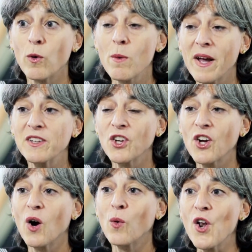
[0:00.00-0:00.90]
We're meant to
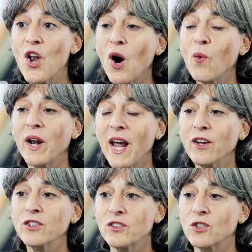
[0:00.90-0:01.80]
go where no one
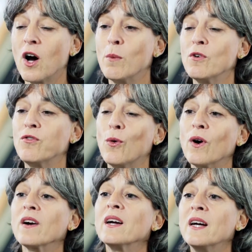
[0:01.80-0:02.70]
else has gone
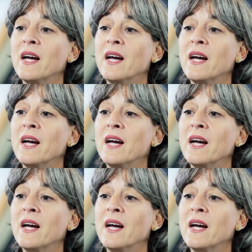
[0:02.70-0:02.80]
before,